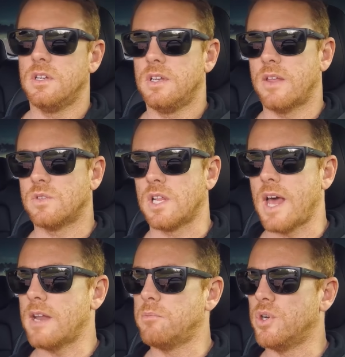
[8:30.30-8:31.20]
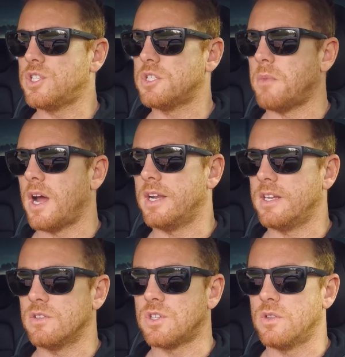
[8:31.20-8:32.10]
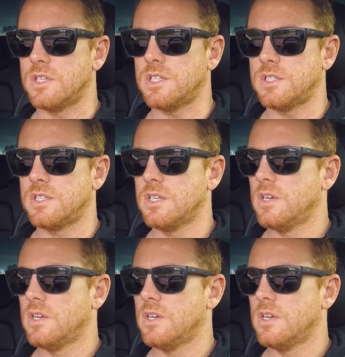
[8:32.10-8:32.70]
Now there's a lot of bushes behind here, so this is,